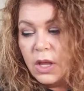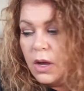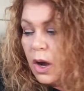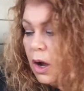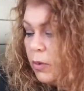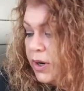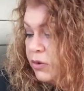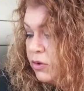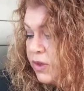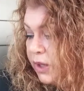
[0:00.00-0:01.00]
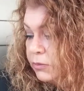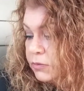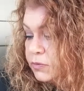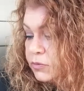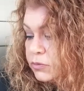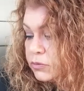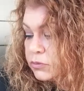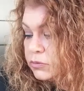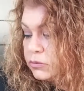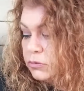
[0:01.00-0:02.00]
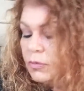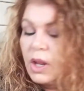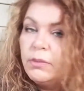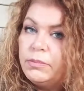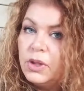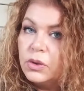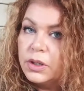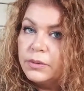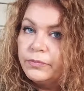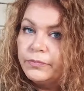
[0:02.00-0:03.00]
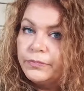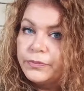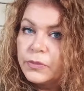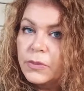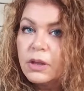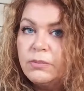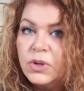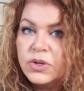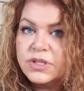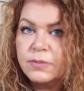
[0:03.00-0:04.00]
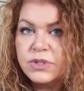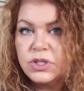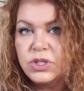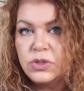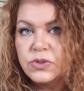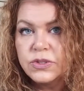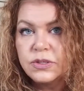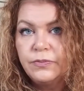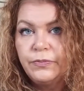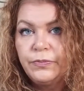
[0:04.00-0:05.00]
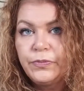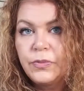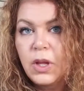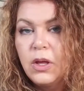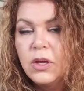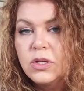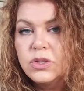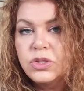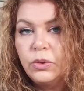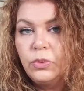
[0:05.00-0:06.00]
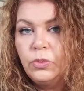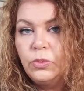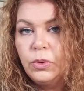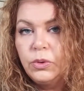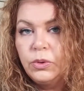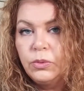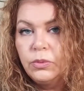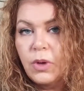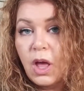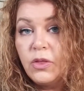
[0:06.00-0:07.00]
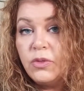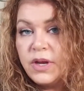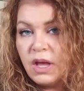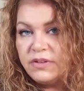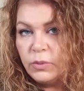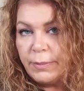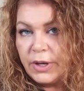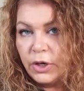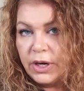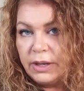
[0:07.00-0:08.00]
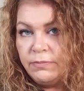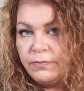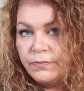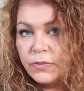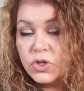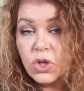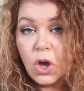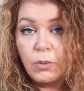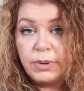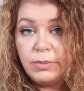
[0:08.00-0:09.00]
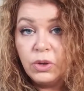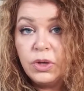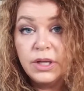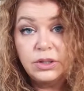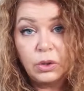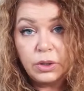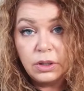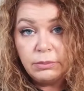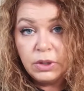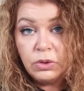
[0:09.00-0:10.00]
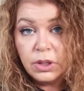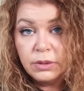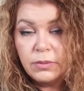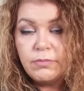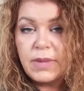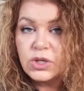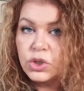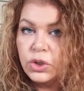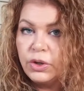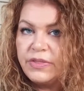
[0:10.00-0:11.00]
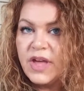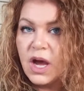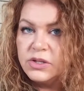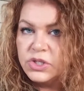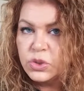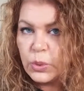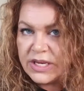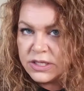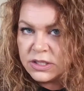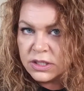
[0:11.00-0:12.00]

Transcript: Oh, another thing, milk substitutes. So other than heavy whipping cream, there's almond milk and coconut milk. Make sure you get the unsweetened.